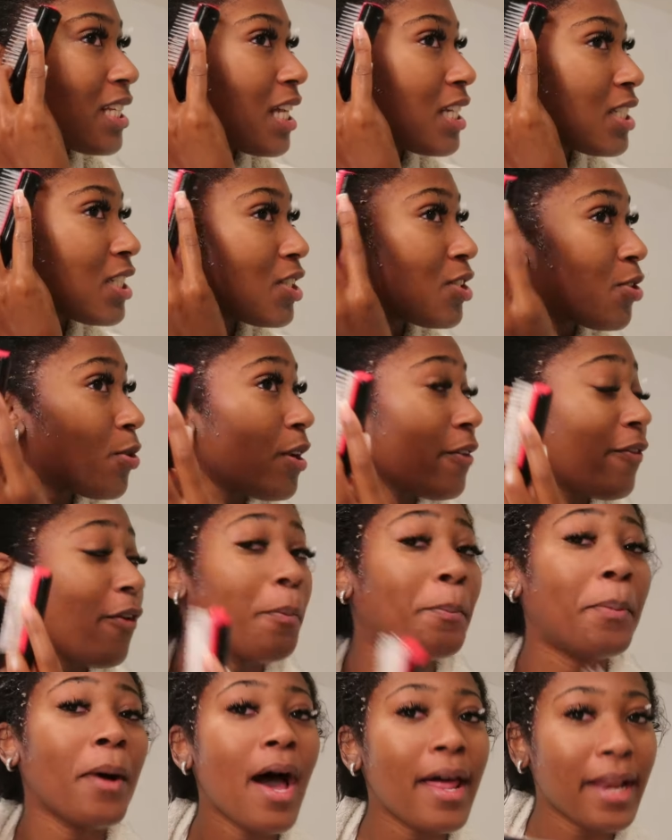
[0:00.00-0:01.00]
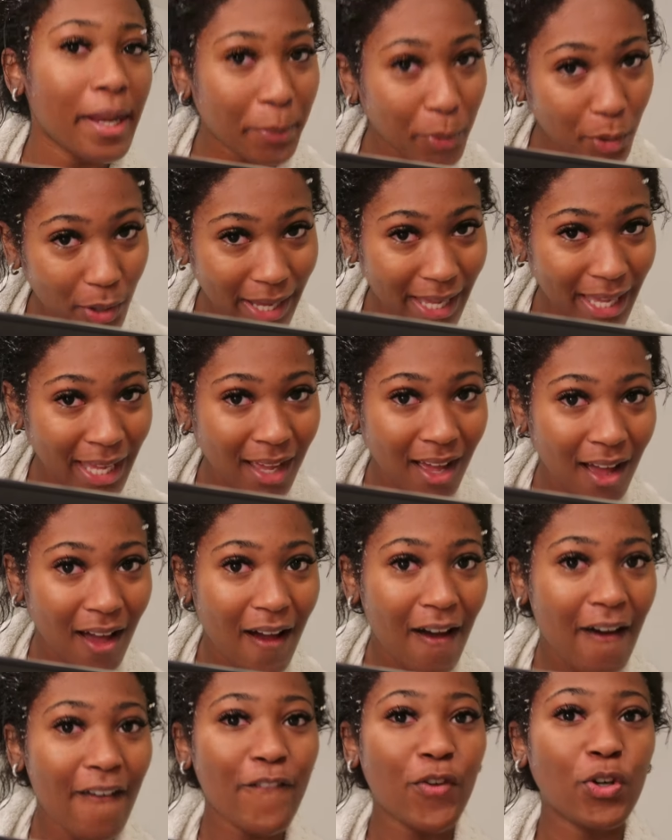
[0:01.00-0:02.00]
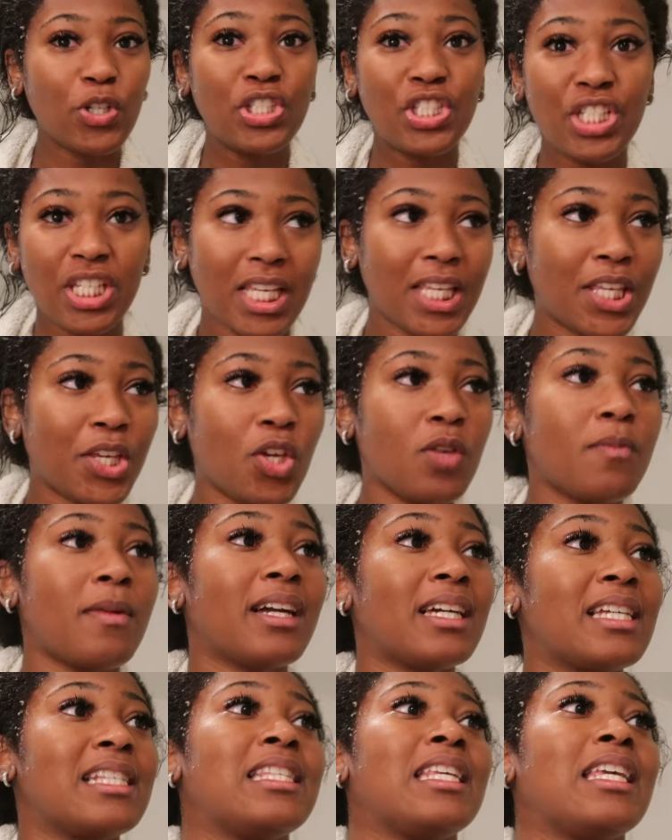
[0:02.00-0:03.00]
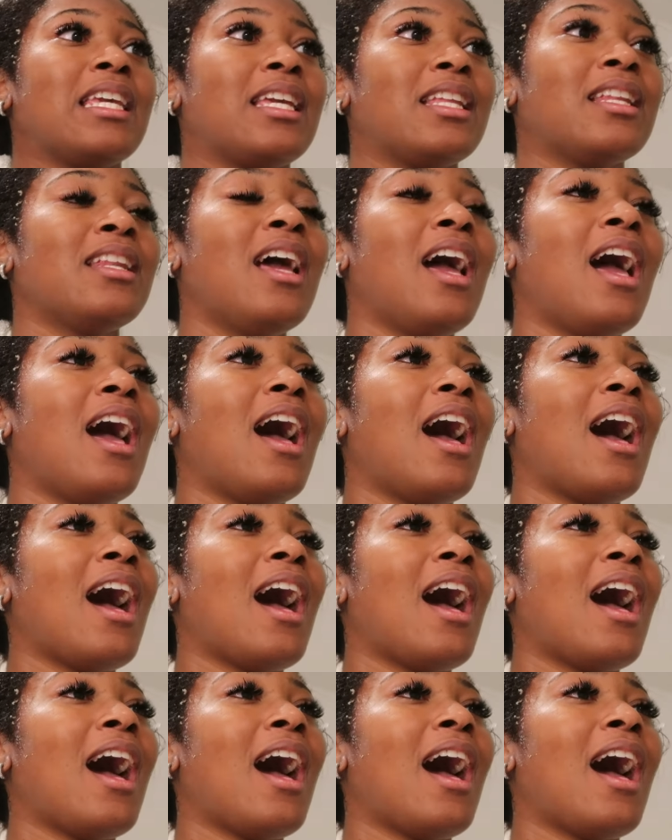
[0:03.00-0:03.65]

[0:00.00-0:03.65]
and she's doing it for Burna Boy for GQ magazine.